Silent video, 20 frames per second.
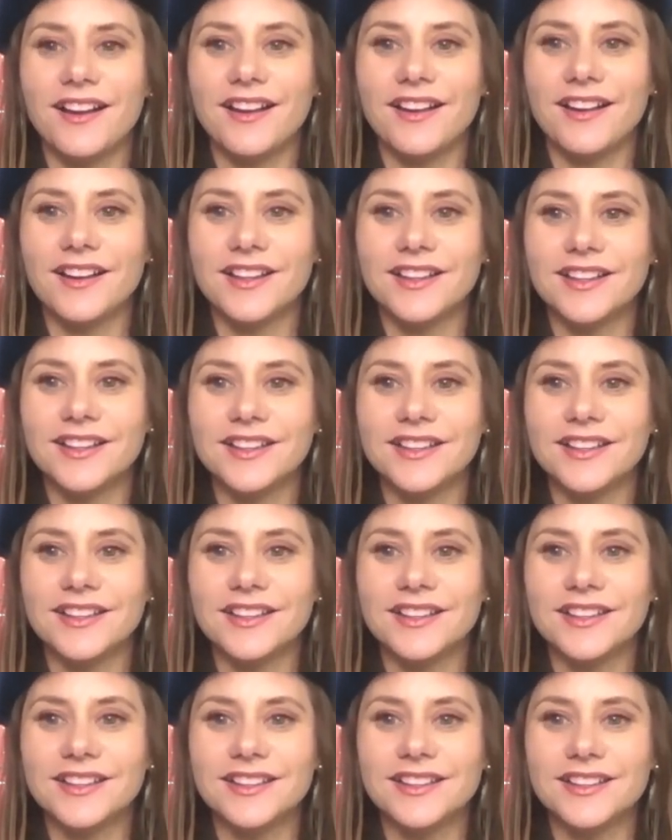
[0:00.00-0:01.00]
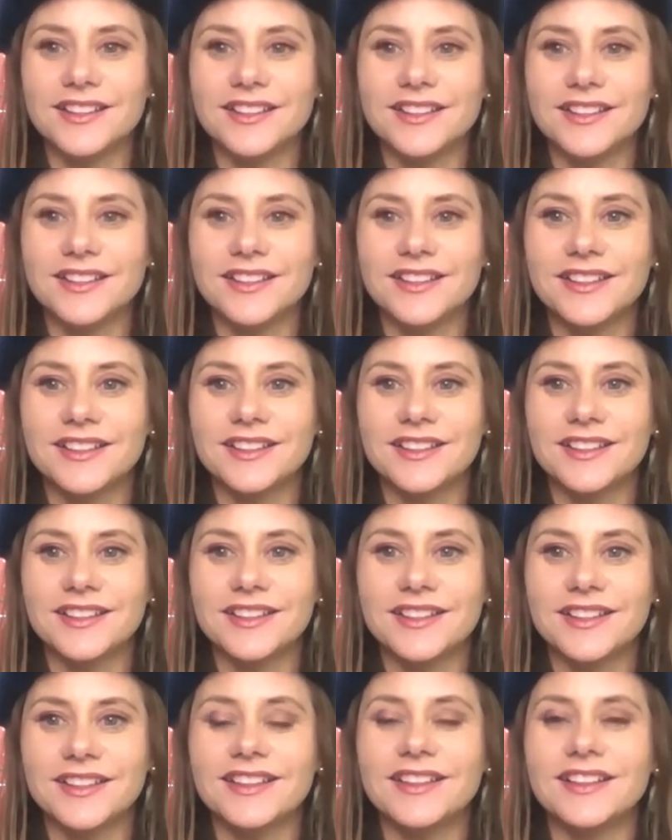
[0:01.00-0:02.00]

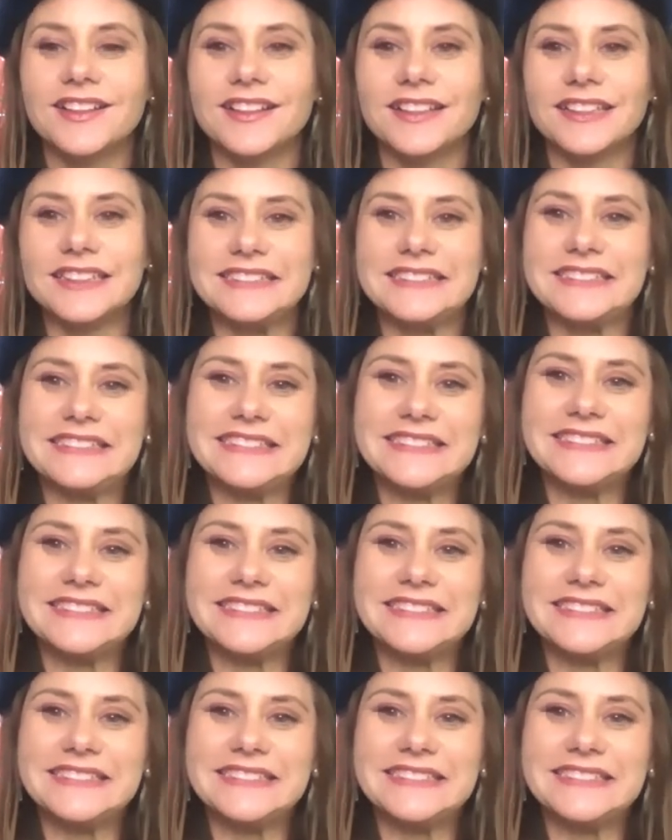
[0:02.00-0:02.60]
(not speaking)